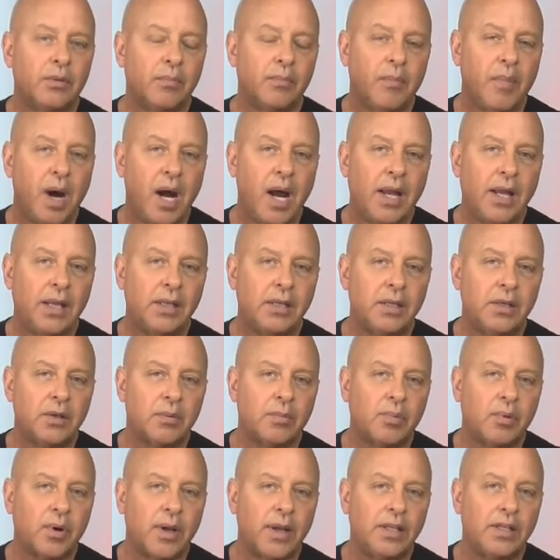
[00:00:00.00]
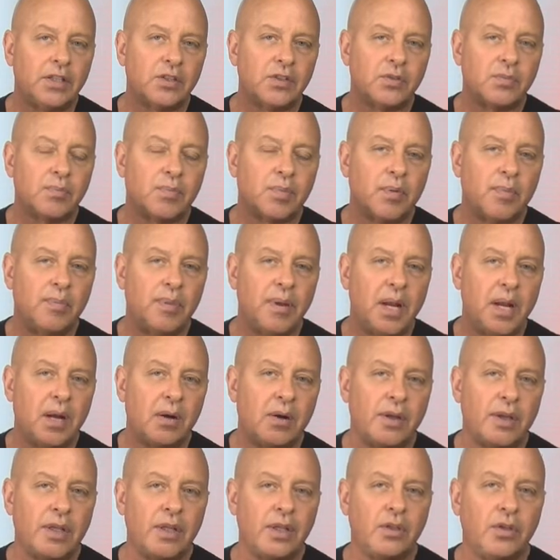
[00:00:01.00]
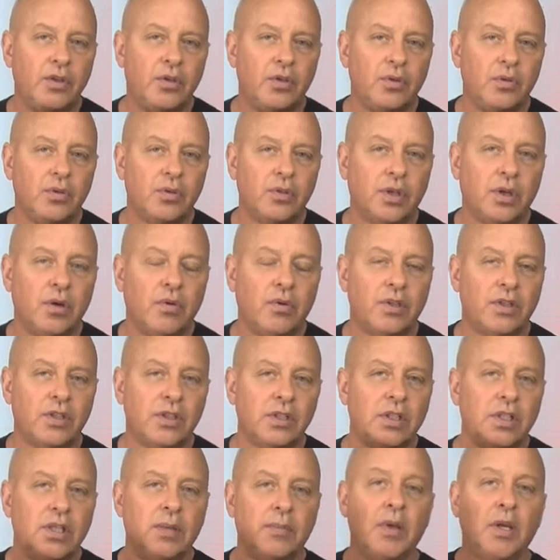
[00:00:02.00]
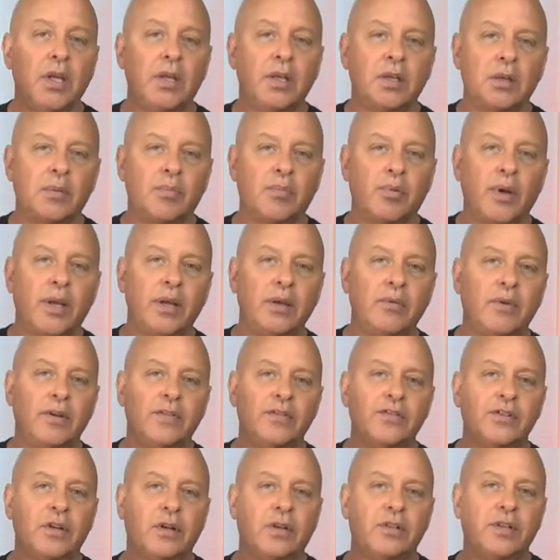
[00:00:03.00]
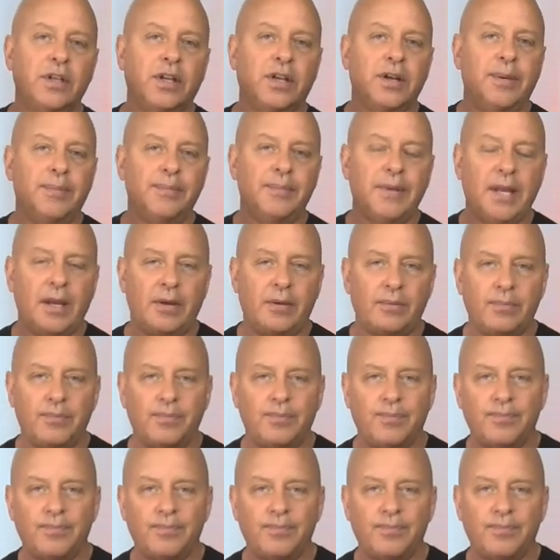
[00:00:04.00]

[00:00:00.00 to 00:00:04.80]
brain is preparing you to go into sleep, your brain waves start to come down.